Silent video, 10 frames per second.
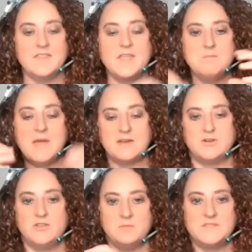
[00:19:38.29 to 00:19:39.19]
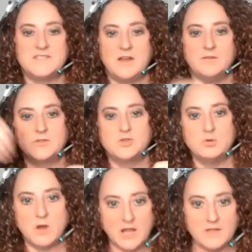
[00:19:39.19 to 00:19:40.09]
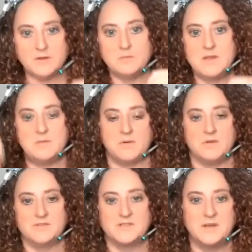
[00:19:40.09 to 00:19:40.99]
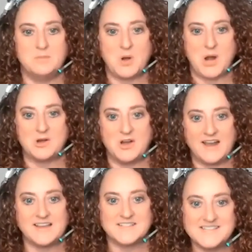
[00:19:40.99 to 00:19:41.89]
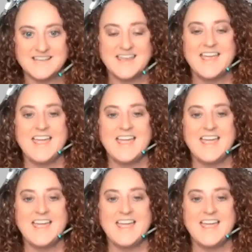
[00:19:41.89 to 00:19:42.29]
They measure themselves to other people's progress.